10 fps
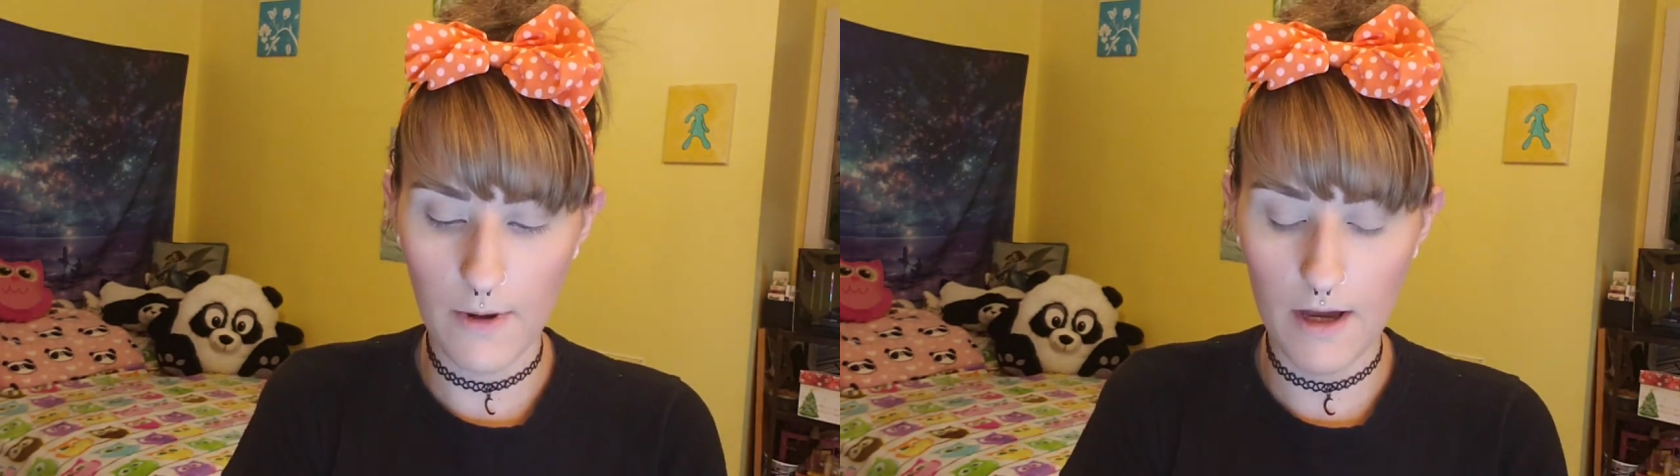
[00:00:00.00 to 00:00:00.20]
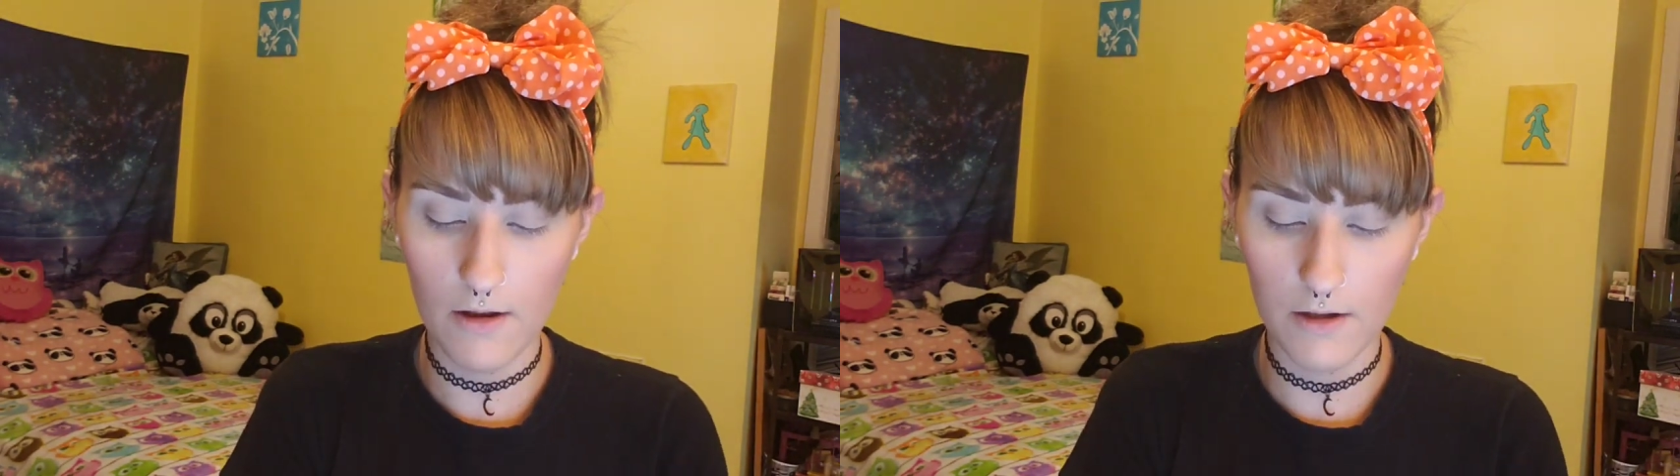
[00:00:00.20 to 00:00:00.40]

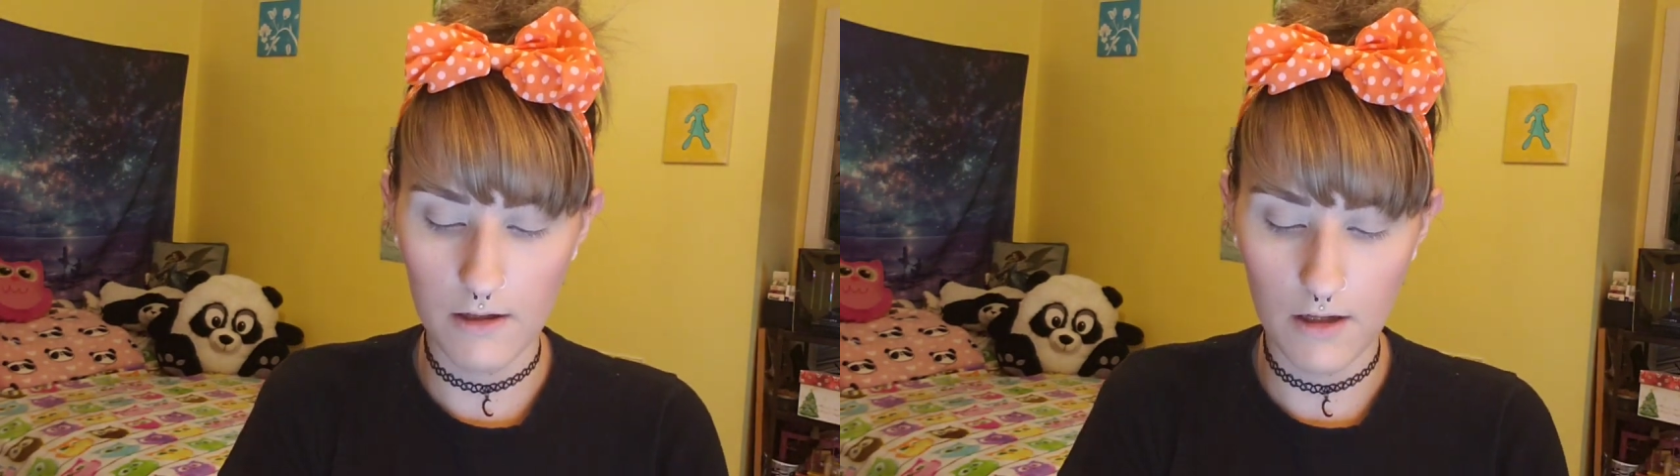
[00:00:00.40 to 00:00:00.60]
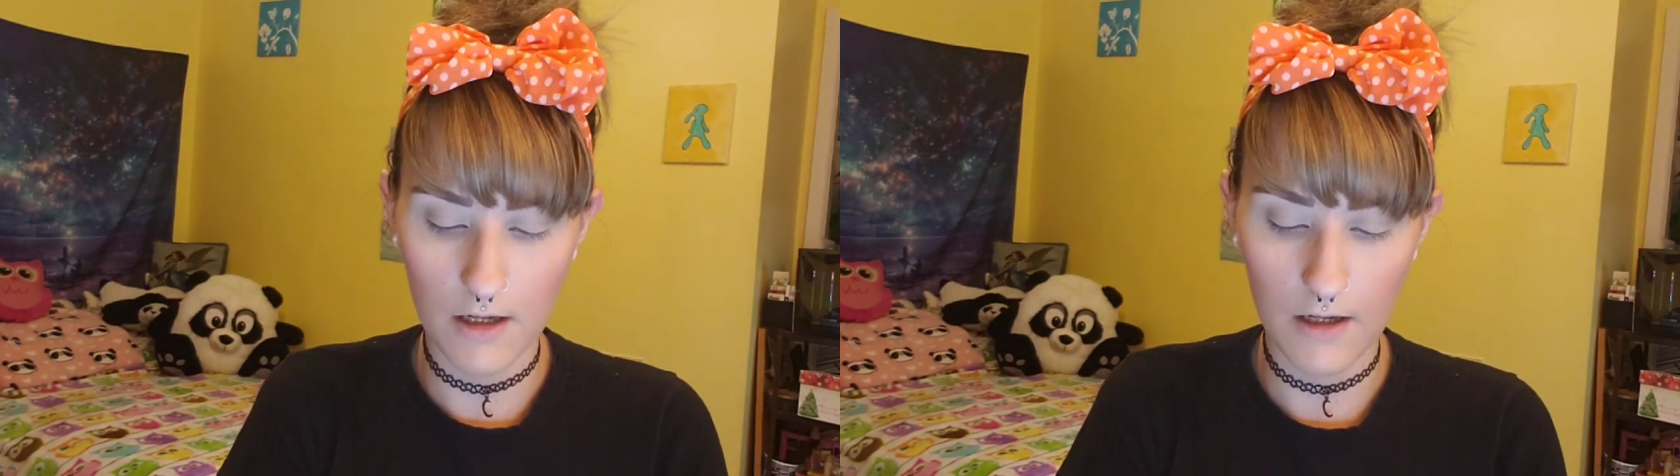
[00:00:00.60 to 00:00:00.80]

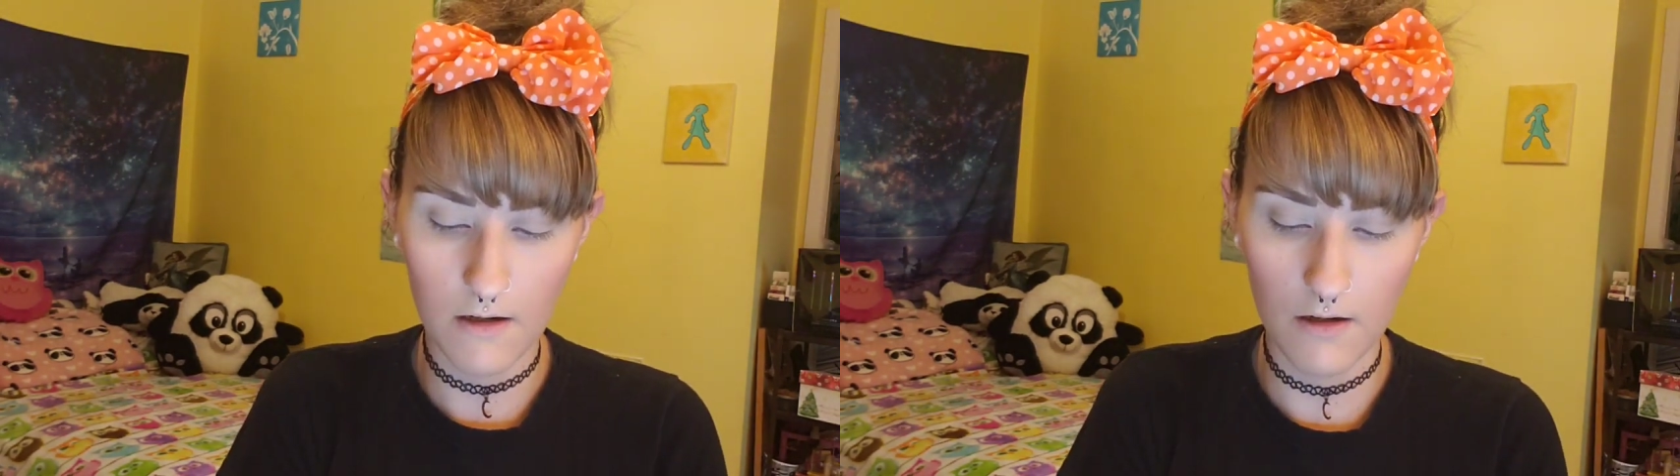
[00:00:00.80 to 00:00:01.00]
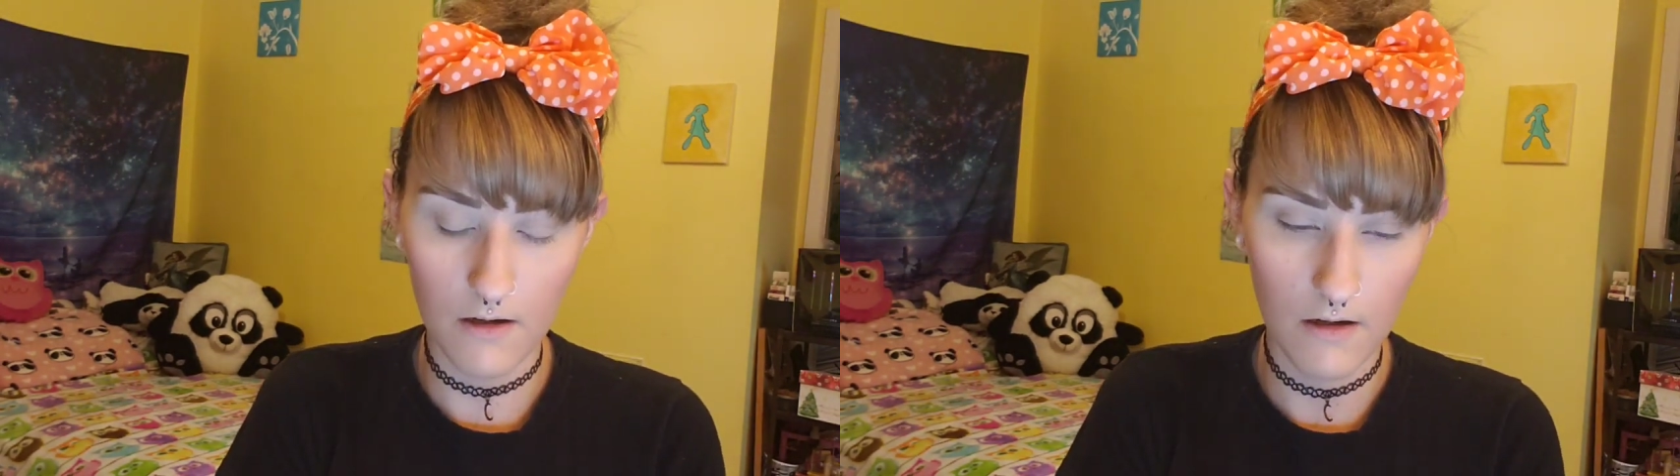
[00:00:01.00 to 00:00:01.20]
palette and